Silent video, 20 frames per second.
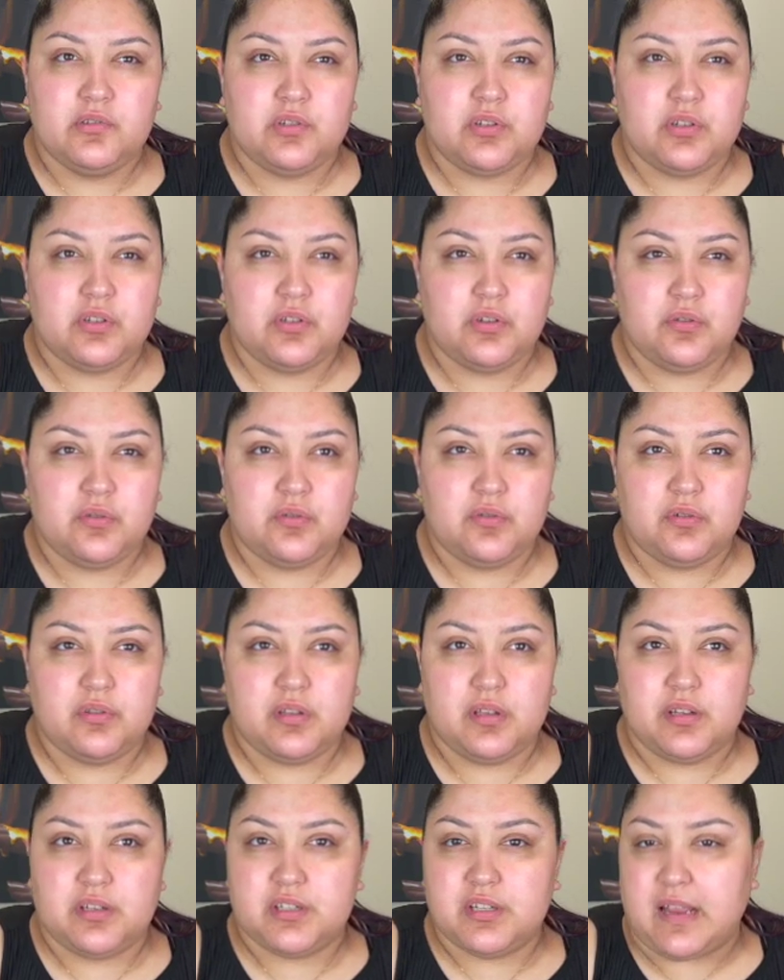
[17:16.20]
to
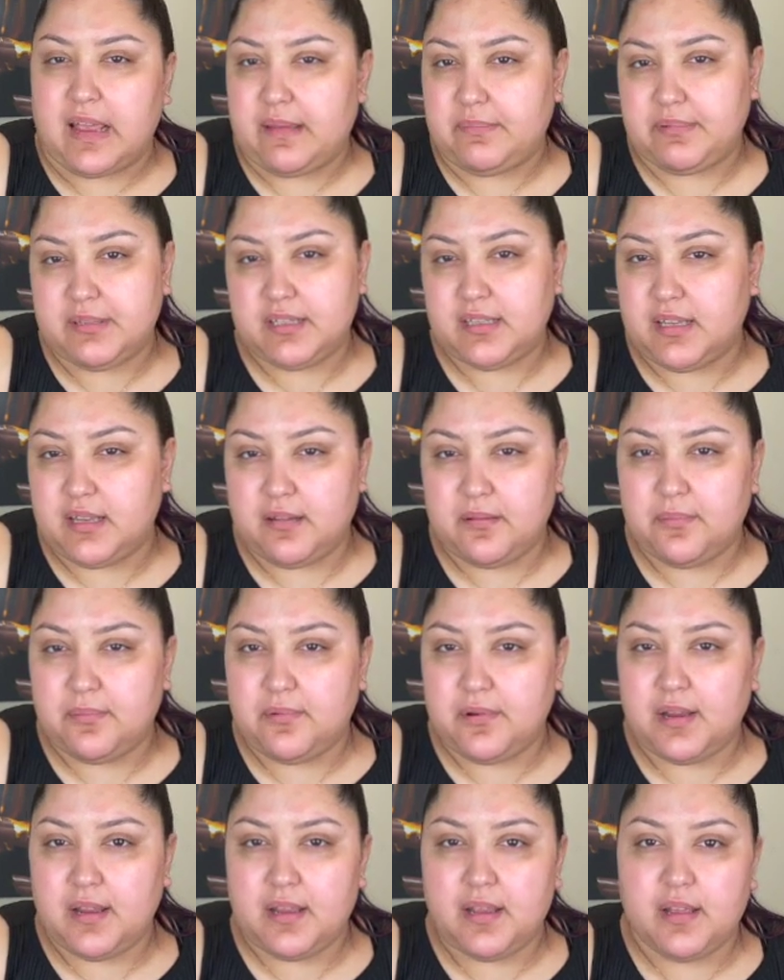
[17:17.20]
the chapstick
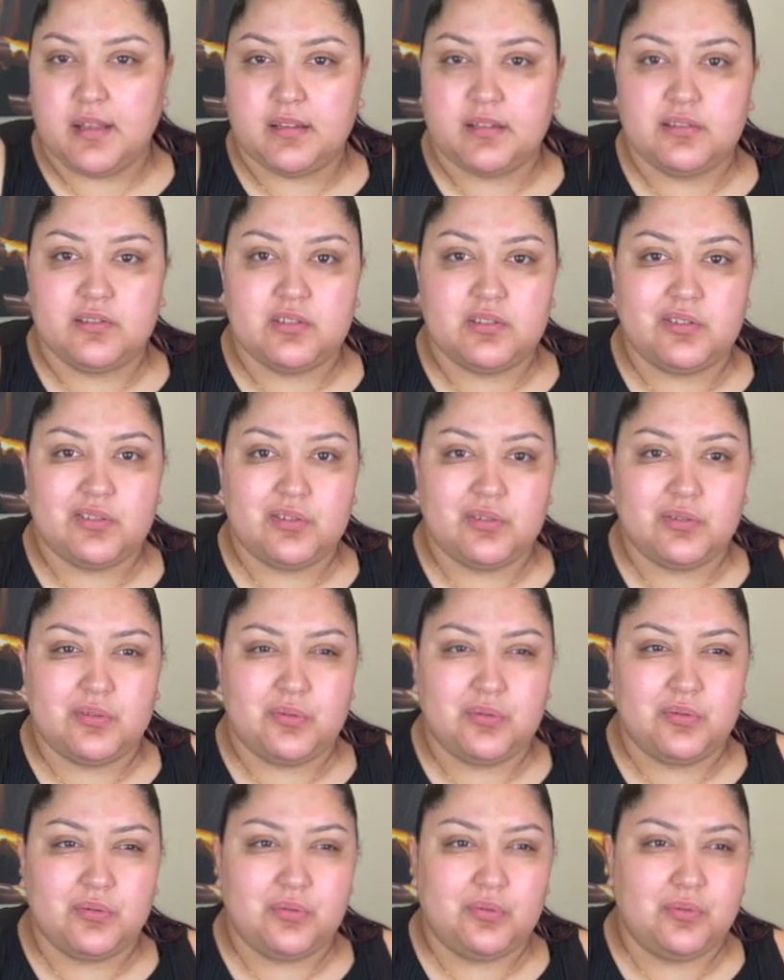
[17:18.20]
brand
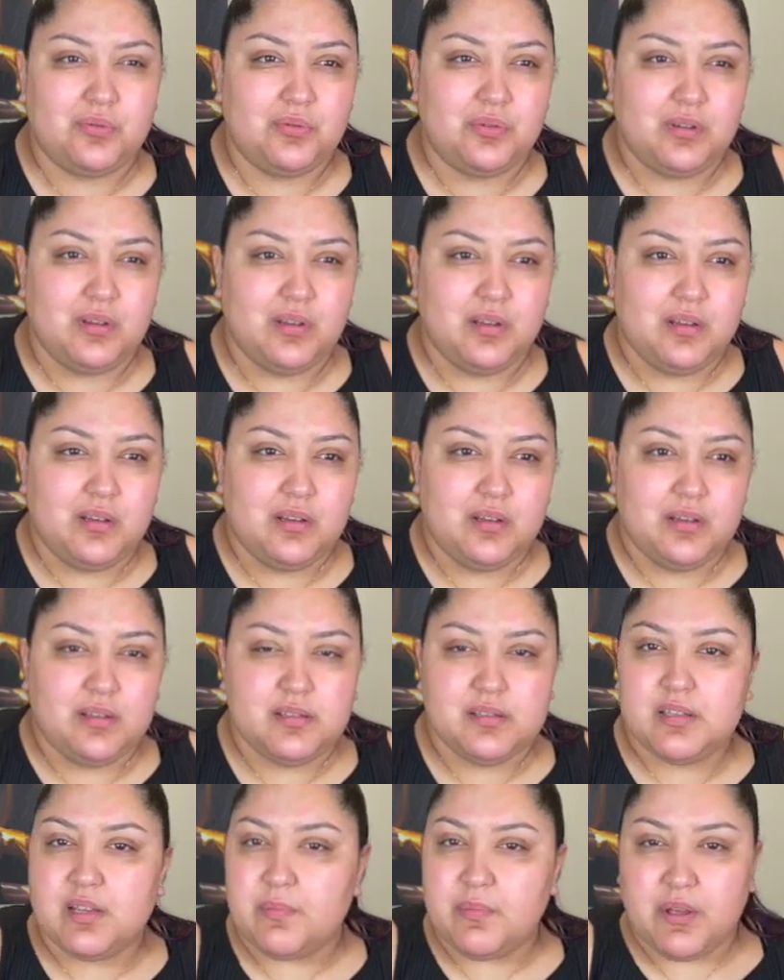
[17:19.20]
to
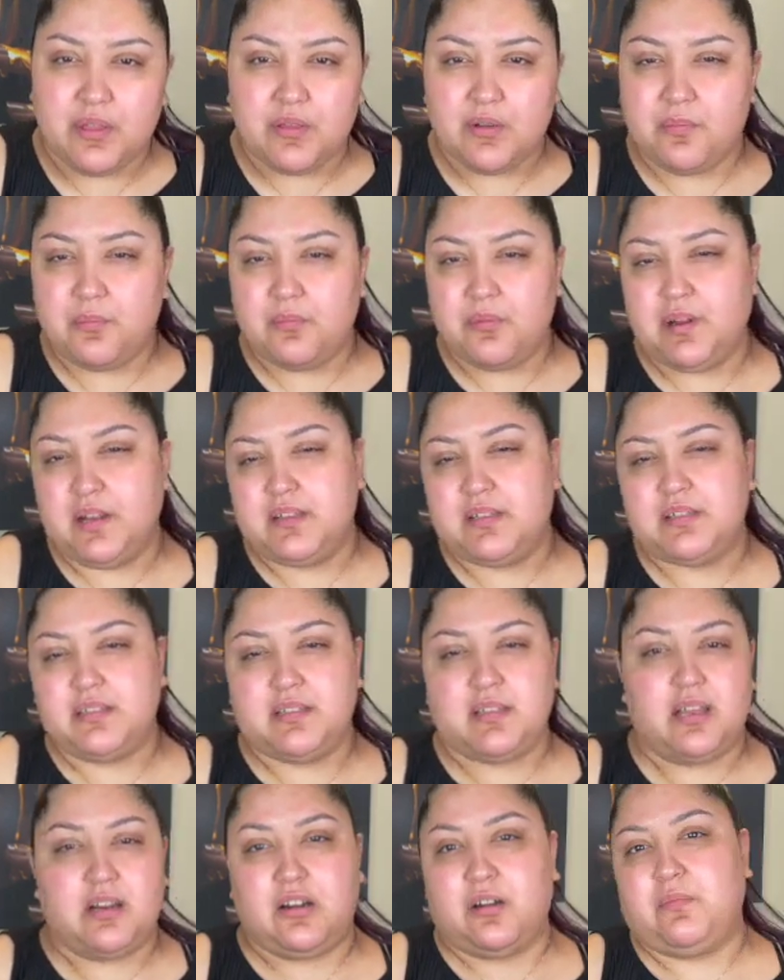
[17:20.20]
some other brands
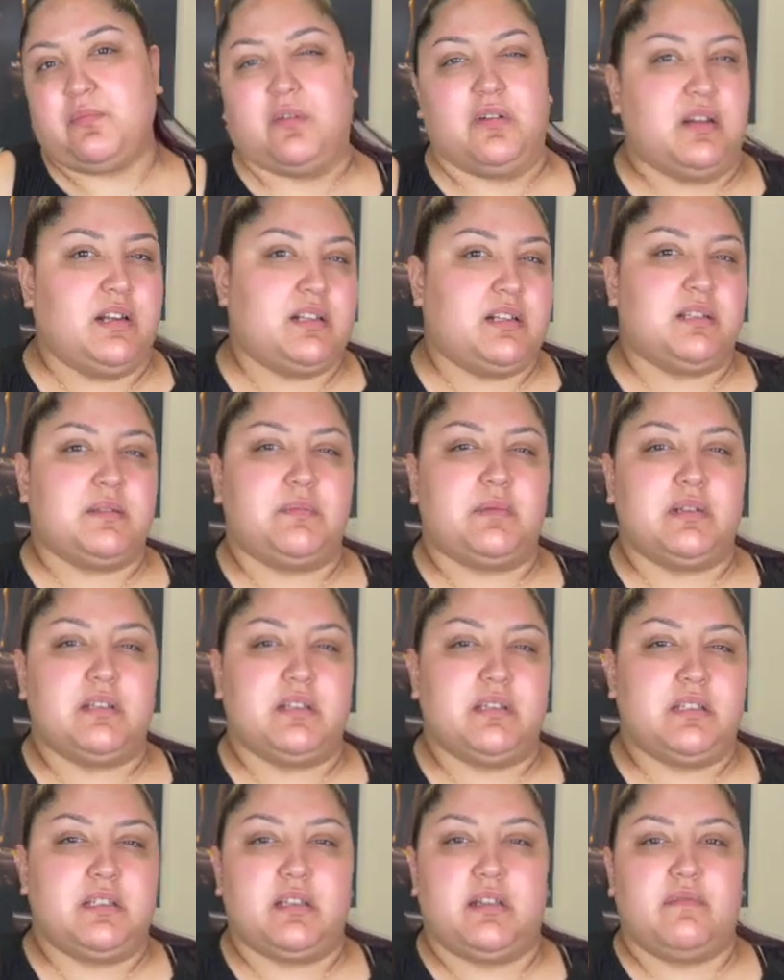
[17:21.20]
that are more
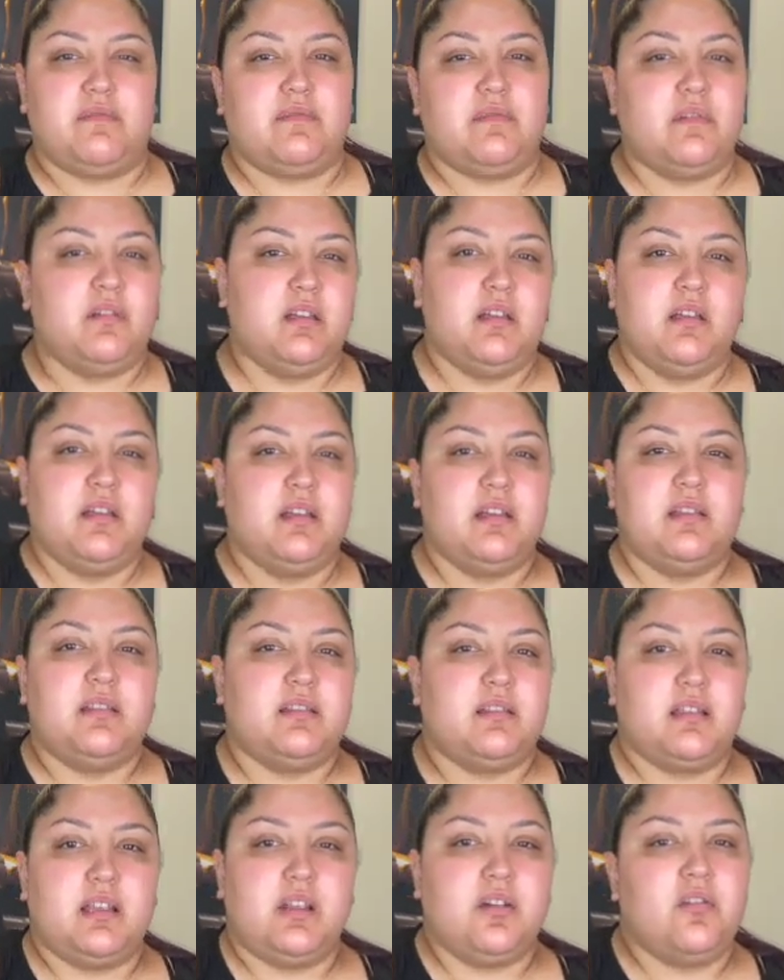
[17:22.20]
expensive.
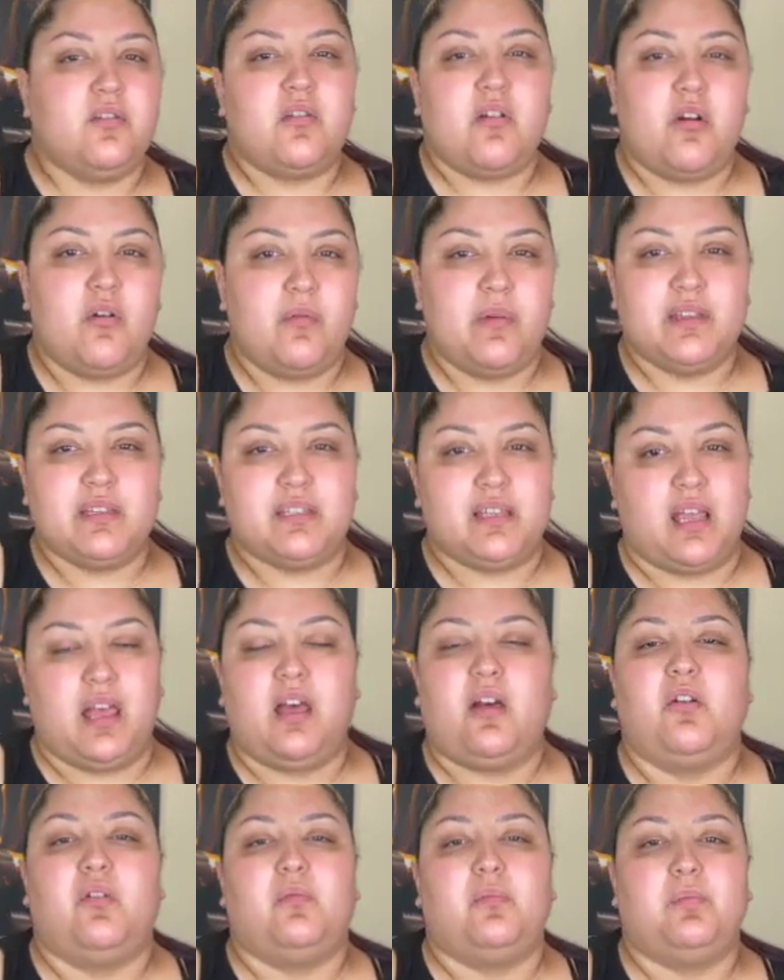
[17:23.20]
They don't always
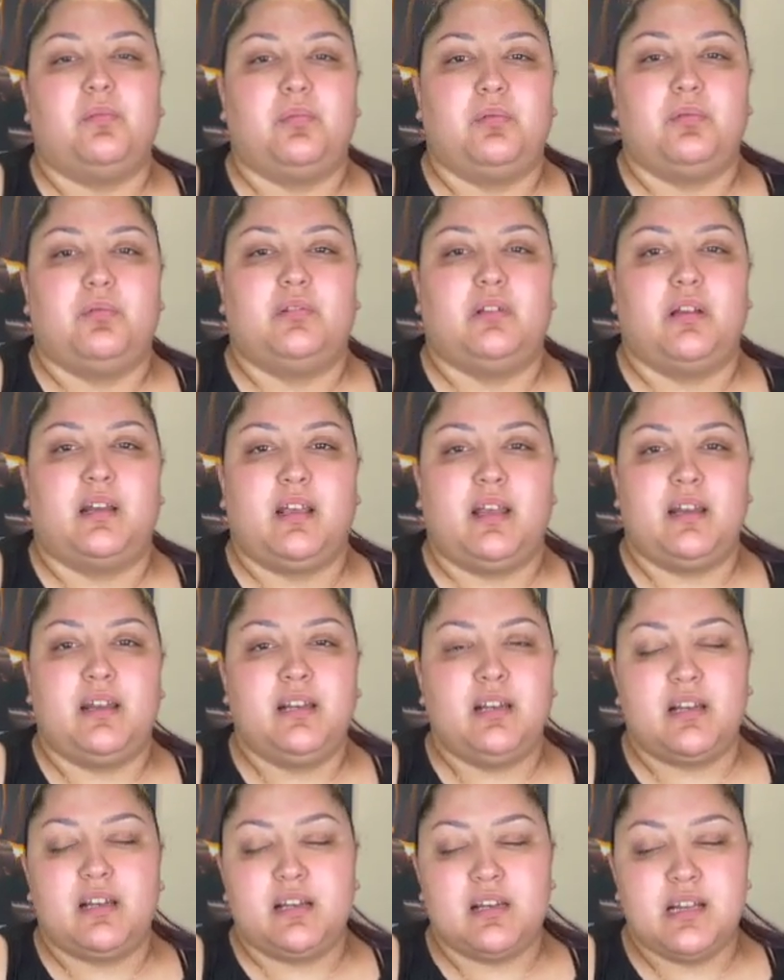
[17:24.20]
help.
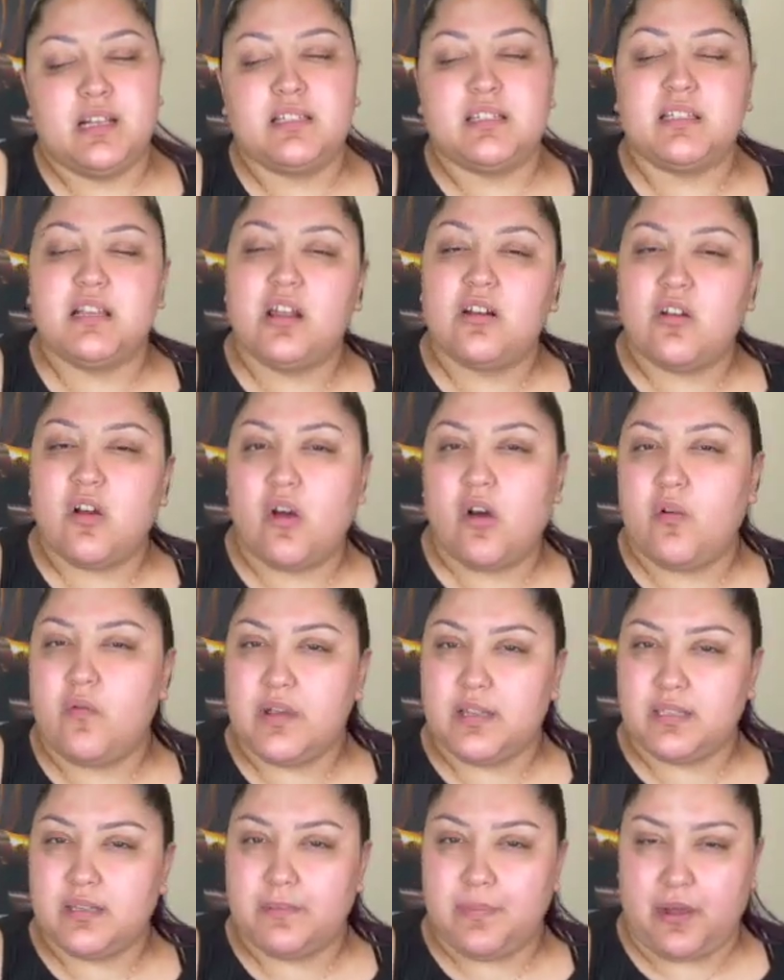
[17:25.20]
It's not
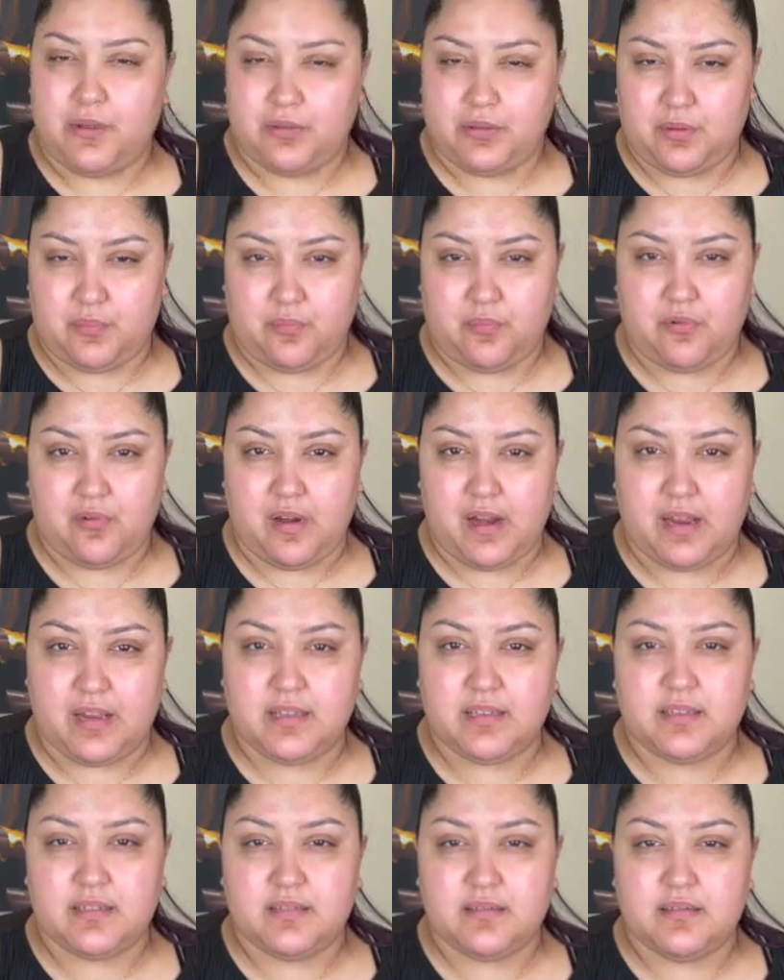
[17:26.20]
always about the
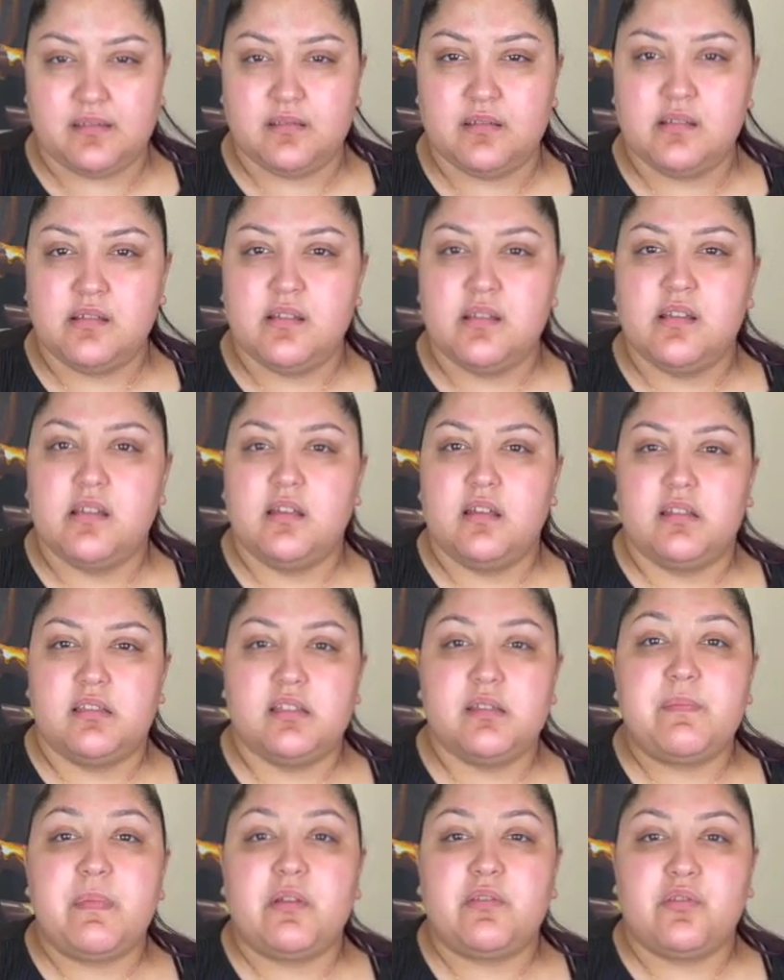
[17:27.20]
price. It's
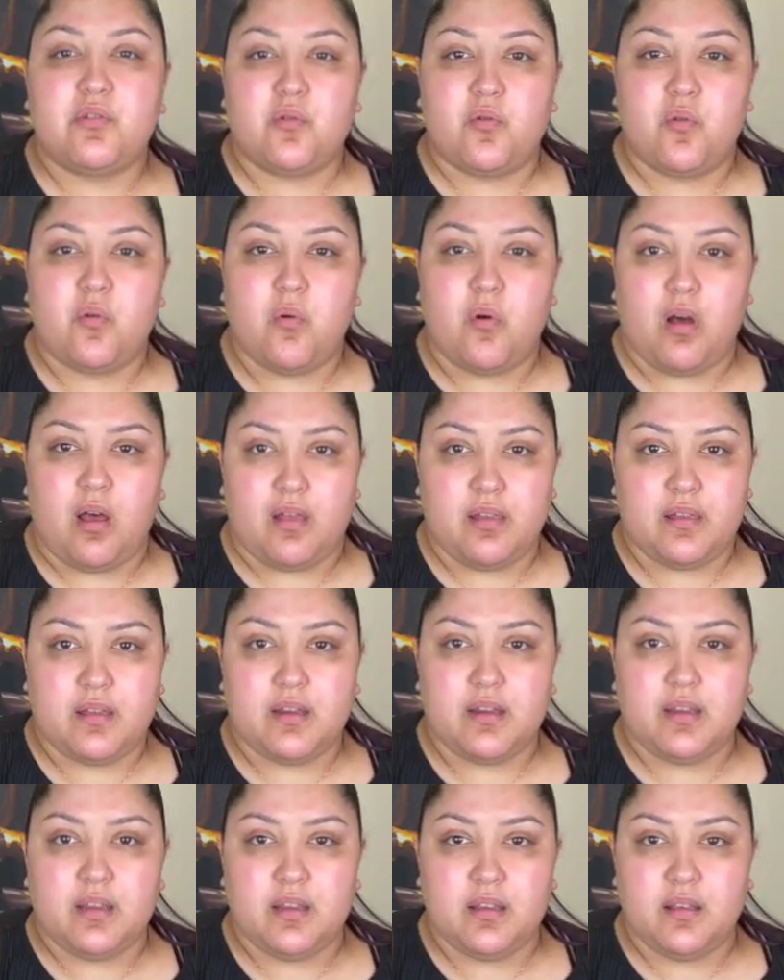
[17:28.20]
about the
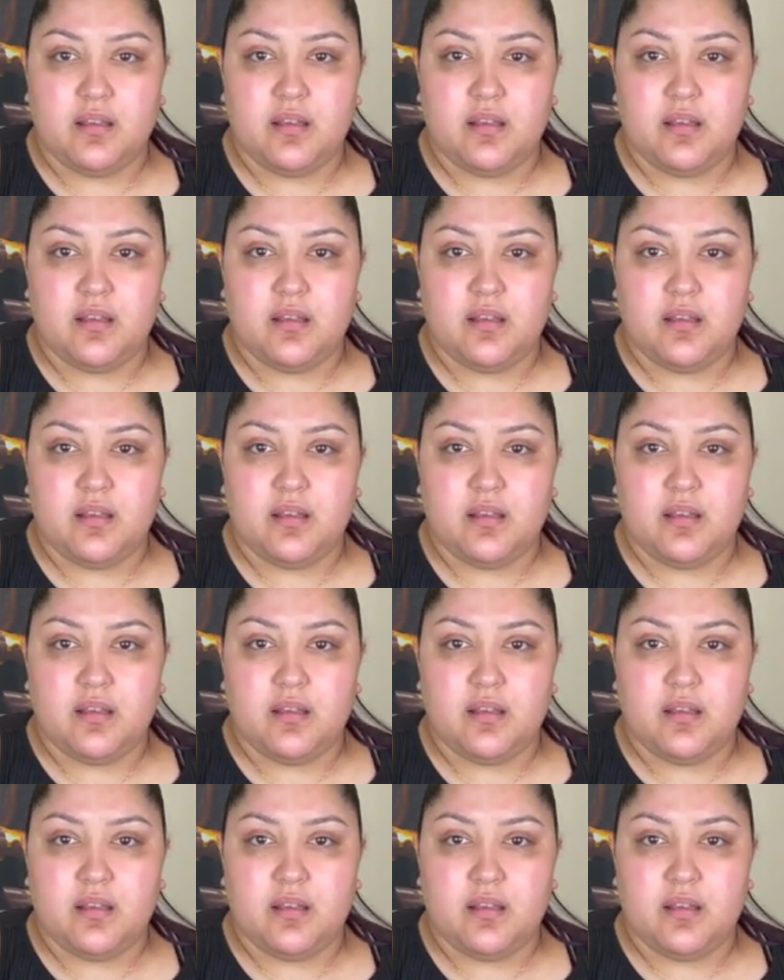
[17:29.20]
quality.